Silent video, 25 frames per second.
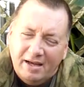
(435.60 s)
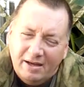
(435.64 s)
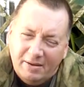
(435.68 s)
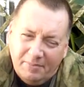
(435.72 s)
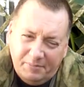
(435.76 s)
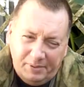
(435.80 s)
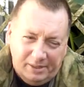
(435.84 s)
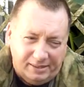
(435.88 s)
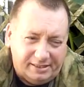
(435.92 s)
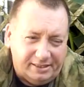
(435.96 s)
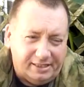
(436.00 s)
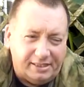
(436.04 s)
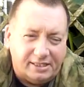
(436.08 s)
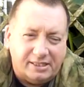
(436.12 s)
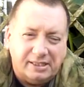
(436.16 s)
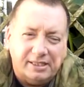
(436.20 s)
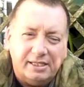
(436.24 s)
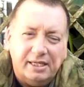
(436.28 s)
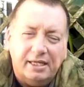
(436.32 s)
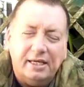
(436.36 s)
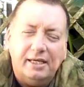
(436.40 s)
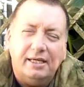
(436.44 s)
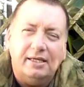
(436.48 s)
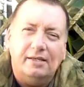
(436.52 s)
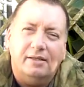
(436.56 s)
But to
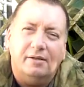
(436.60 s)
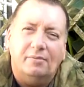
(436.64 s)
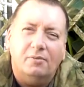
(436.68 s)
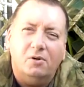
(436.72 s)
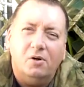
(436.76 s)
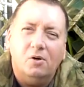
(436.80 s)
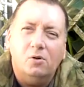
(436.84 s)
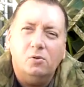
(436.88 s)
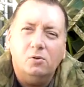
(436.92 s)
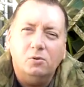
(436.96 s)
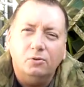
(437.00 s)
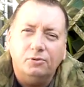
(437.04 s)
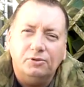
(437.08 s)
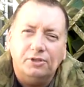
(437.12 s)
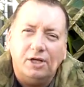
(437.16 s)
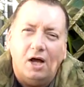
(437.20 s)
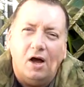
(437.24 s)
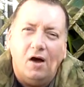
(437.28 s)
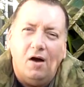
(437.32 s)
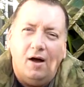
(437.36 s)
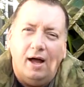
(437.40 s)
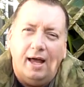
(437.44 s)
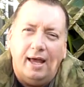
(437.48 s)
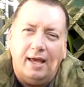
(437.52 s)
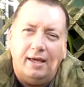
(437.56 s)
see them all
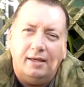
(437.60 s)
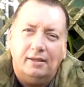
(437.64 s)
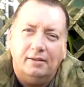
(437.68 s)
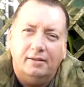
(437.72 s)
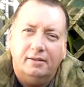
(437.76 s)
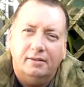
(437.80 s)
die